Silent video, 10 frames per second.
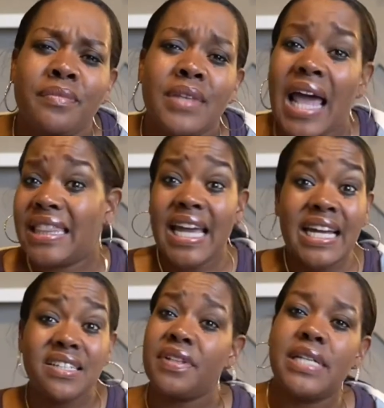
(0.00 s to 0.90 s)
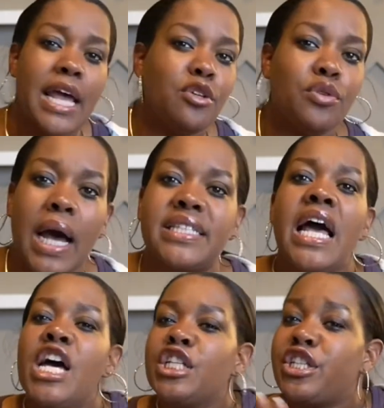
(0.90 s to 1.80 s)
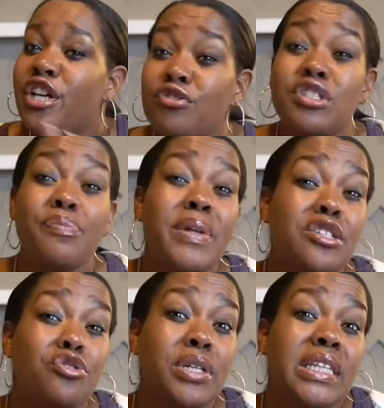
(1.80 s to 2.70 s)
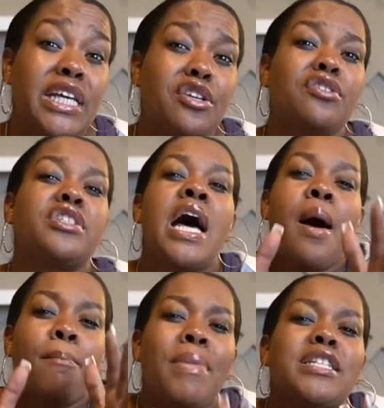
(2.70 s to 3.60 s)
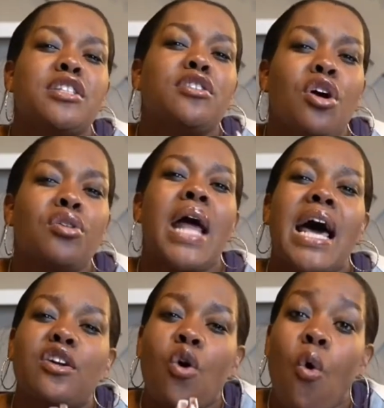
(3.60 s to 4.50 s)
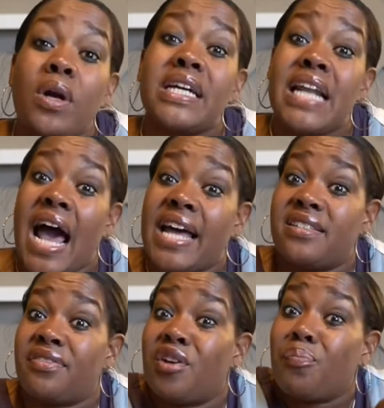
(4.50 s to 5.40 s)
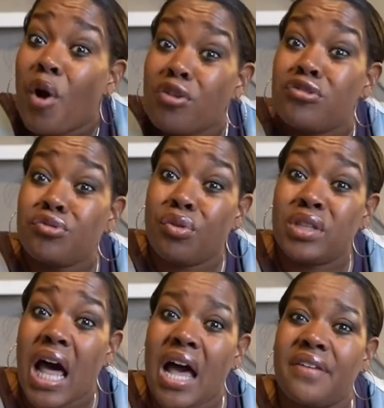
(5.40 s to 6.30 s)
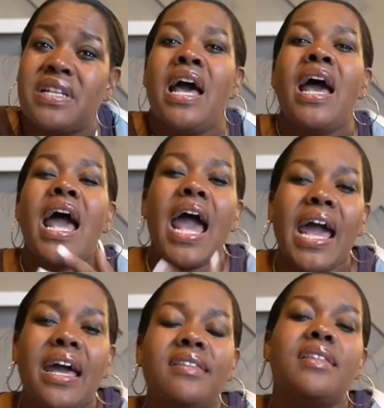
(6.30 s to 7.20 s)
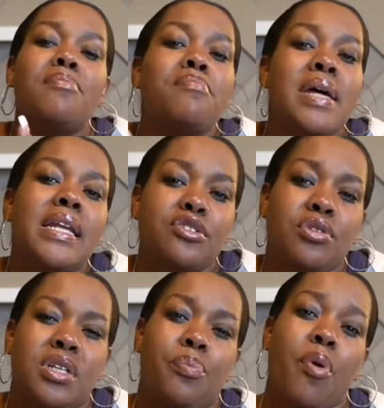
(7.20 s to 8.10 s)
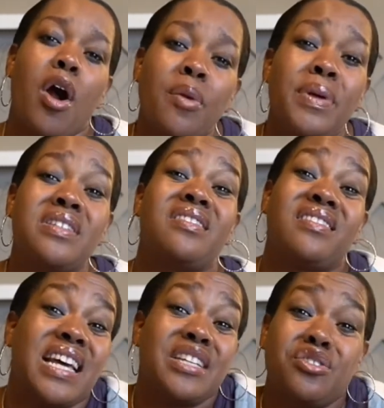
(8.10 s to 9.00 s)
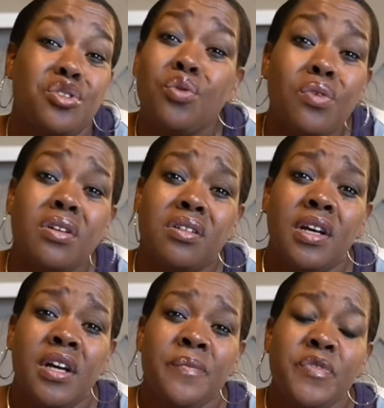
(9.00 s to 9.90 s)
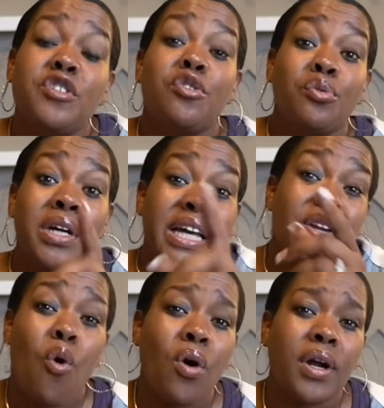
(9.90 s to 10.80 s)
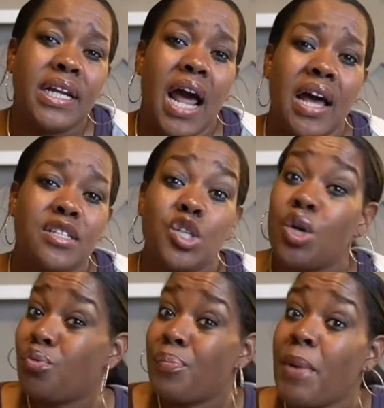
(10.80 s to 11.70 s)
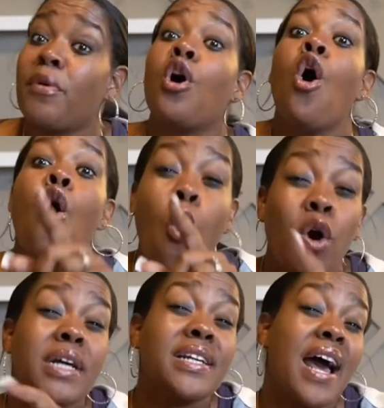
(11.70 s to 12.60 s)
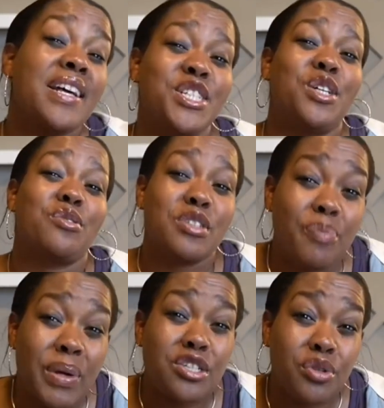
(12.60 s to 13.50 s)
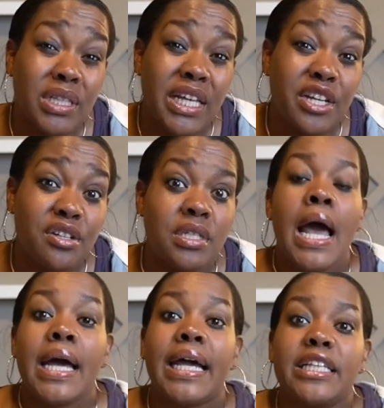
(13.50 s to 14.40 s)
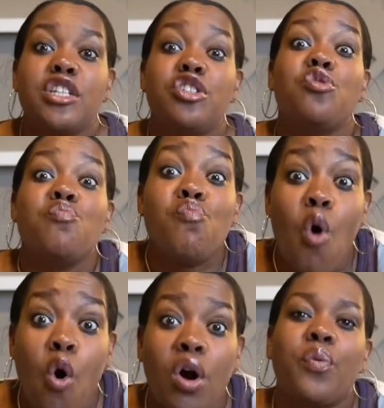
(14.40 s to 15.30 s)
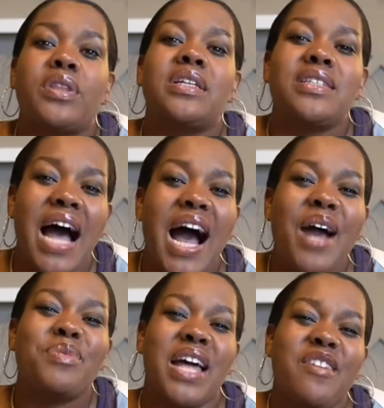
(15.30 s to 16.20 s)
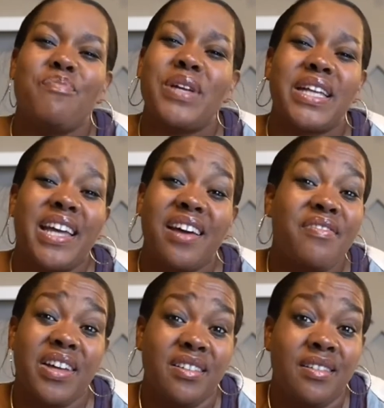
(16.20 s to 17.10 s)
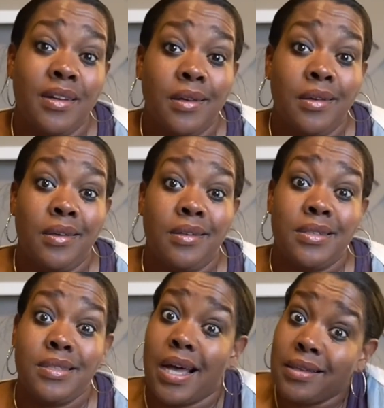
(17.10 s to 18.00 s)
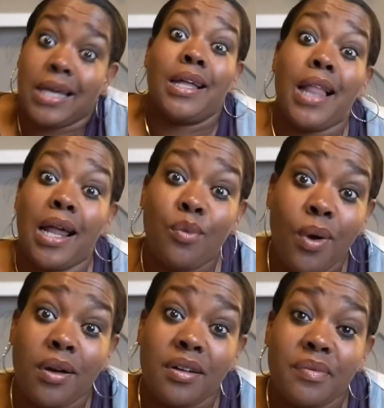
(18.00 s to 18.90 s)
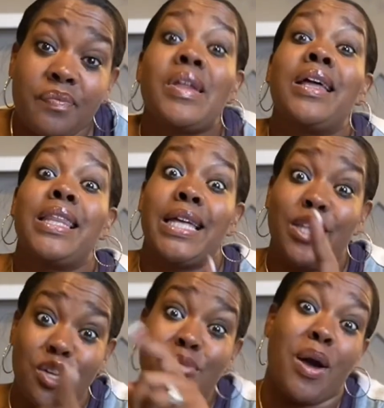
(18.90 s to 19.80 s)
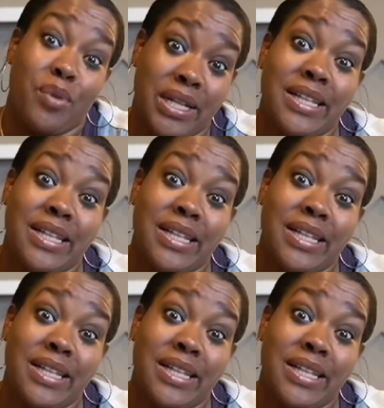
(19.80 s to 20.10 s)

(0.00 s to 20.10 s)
At the end of the day, you guys, children's ministry leaders must learn how to organize their personal lives and the ministry departments that they steward. So get organized. Remember, organized children's ministry leaders get to do more with the time they've been given. Sound like a lot of work? Then you might want to